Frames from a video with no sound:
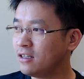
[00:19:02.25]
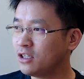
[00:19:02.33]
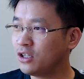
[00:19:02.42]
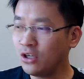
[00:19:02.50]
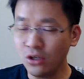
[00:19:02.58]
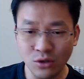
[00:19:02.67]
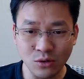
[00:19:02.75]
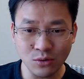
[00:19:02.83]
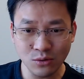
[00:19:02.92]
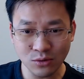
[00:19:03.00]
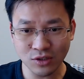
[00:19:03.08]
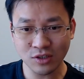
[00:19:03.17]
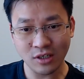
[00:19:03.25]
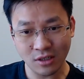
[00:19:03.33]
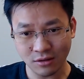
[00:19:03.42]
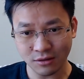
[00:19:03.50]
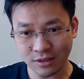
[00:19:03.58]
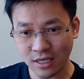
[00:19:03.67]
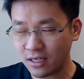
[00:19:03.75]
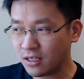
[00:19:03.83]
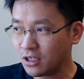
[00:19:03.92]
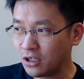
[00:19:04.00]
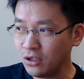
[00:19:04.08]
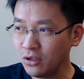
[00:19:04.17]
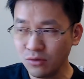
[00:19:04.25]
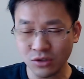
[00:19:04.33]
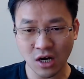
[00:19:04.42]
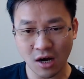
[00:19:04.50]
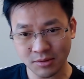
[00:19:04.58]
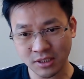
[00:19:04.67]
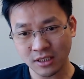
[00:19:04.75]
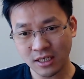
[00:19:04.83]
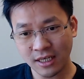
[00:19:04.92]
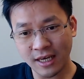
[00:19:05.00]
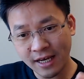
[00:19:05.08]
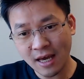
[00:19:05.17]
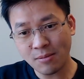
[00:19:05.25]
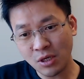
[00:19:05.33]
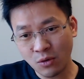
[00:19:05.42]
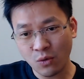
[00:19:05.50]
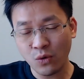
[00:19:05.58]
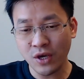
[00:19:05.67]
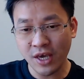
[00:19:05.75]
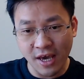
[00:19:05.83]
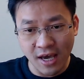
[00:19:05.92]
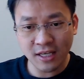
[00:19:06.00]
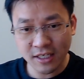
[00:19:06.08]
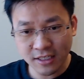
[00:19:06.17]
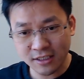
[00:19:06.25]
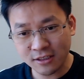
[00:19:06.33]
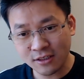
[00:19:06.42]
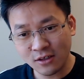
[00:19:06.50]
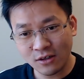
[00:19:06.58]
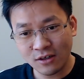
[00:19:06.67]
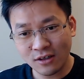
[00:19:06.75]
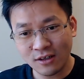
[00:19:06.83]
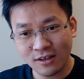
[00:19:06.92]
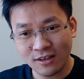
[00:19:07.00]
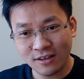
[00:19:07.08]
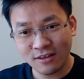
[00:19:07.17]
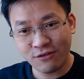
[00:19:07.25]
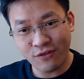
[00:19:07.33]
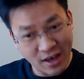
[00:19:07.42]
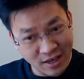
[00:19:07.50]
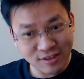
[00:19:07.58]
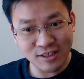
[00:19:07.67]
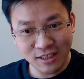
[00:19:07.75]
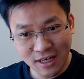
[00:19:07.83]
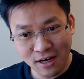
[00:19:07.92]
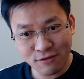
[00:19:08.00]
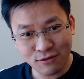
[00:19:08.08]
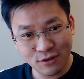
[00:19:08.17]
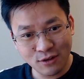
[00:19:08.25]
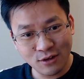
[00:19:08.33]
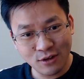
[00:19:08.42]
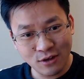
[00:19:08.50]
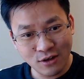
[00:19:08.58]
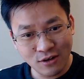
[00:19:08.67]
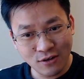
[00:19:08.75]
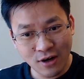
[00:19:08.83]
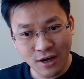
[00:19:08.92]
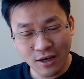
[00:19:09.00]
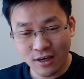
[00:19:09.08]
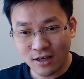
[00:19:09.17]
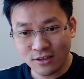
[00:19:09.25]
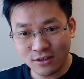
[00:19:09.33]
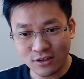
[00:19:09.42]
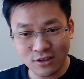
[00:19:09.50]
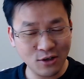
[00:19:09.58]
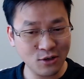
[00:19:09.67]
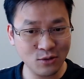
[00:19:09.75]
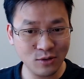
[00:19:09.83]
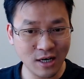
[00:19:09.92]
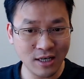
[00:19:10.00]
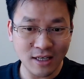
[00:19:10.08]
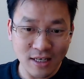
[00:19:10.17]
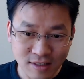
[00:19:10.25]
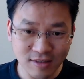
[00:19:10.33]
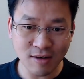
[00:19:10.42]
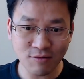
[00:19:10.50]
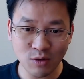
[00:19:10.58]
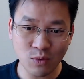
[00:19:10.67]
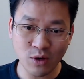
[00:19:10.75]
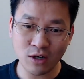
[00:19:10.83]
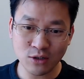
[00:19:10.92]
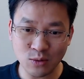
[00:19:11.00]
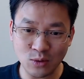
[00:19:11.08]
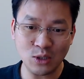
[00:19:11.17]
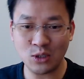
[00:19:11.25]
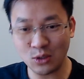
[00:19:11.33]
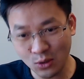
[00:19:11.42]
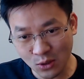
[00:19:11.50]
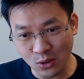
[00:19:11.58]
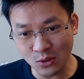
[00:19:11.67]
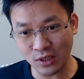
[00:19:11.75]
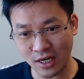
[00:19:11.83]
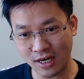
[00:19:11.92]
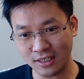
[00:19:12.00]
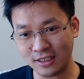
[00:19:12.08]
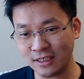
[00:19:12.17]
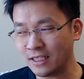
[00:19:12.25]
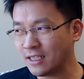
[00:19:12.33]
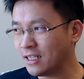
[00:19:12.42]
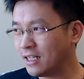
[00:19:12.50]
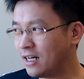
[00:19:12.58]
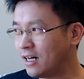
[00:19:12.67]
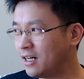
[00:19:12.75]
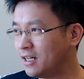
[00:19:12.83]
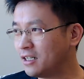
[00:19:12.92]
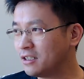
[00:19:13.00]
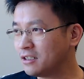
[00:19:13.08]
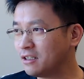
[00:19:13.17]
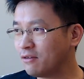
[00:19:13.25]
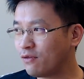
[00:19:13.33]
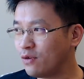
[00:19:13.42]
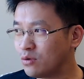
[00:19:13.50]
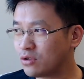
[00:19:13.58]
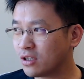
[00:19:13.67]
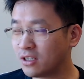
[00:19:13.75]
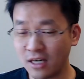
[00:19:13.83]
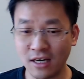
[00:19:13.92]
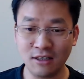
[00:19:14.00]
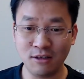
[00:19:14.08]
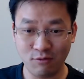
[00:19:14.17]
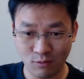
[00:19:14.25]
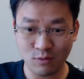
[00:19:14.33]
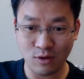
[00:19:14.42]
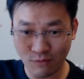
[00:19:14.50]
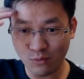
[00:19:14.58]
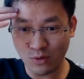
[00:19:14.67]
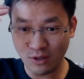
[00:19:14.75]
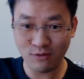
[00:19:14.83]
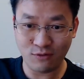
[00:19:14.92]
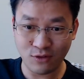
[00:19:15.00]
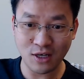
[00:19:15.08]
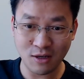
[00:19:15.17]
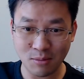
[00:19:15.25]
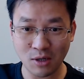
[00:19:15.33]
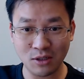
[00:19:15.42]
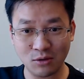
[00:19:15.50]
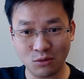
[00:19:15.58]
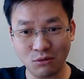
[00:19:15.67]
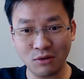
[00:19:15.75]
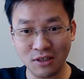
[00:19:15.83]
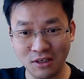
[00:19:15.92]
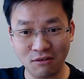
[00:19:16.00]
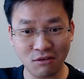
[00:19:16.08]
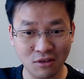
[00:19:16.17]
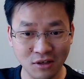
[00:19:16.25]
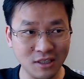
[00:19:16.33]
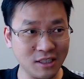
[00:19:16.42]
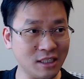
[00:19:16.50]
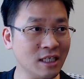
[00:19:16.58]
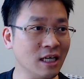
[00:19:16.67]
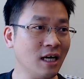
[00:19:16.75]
the new skills and the new jobs can that be created fast enough? Right. And so, and that's something we also need to look at the future. And if we think about 2030,